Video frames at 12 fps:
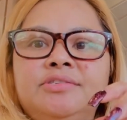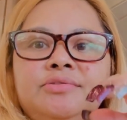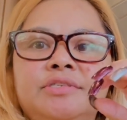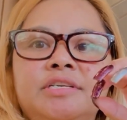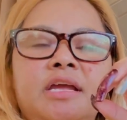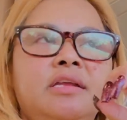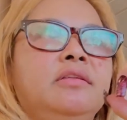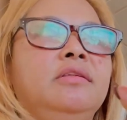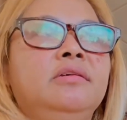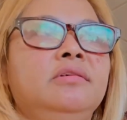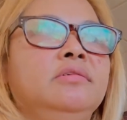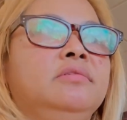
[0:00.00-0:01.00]
or take
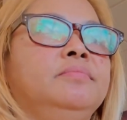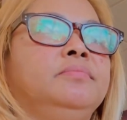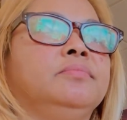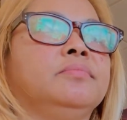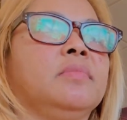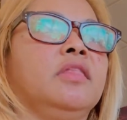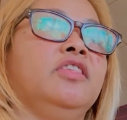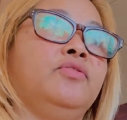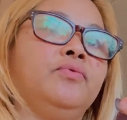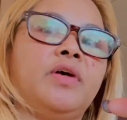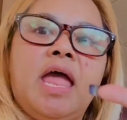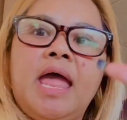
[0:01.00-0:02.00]
the
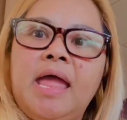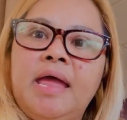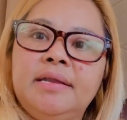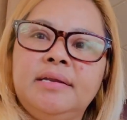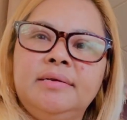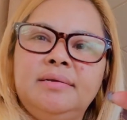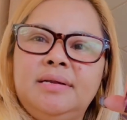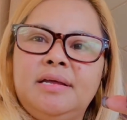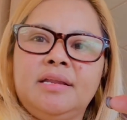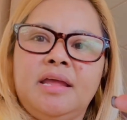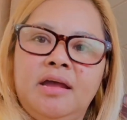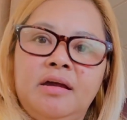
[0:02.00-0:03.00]
van
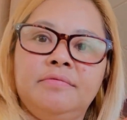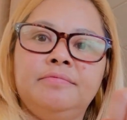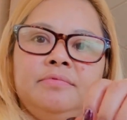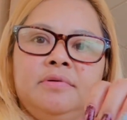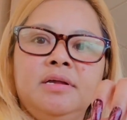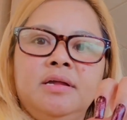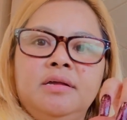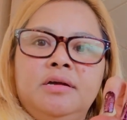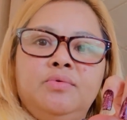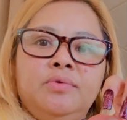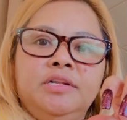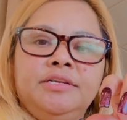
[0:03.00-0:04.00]
that have
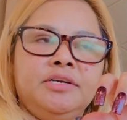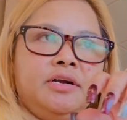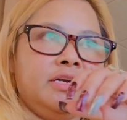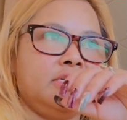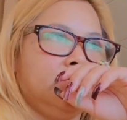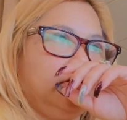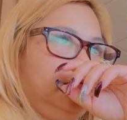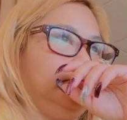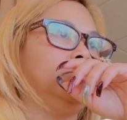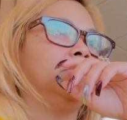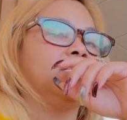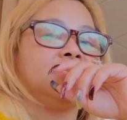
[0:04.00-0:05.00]
a wheelchair
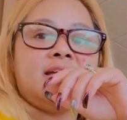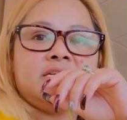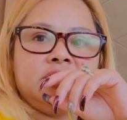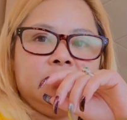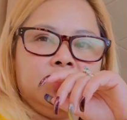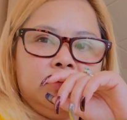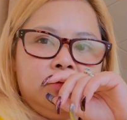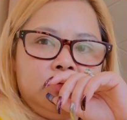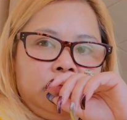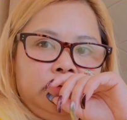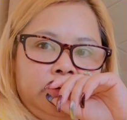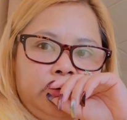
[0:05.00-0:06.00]
accessible,
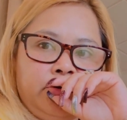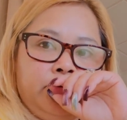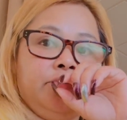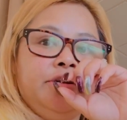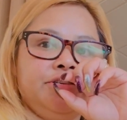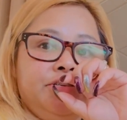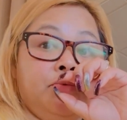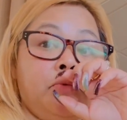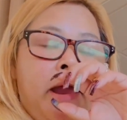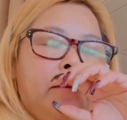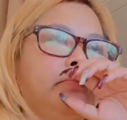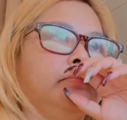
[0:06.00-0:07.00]
or there's a
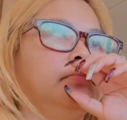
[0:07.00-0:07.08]
ramp.